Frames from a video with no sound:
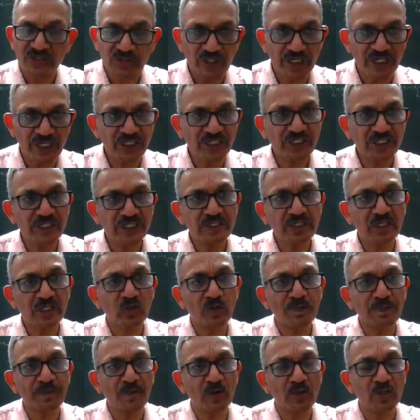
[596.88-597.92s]
changing the
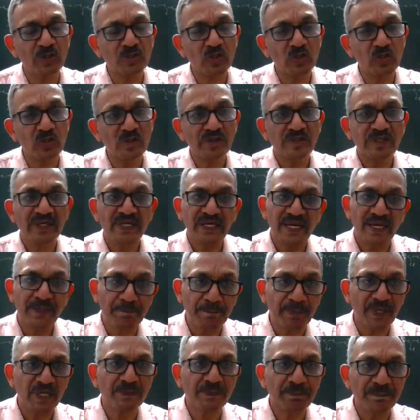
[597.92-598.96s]
group also
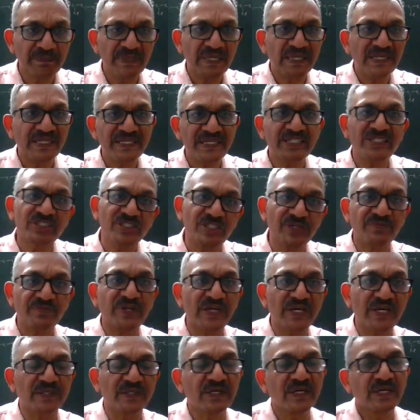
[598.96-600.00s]
but mainly
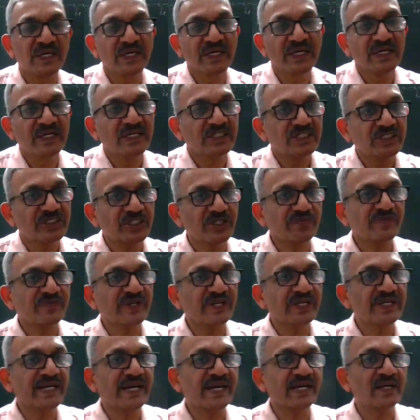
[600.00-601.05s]
shifting.
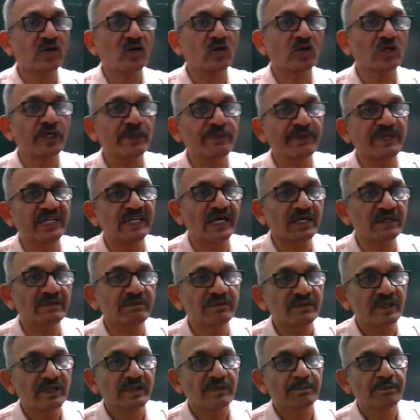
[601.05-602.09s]
Shifting can only be
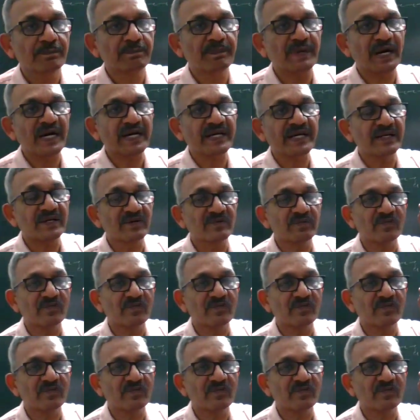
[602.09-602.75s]
done via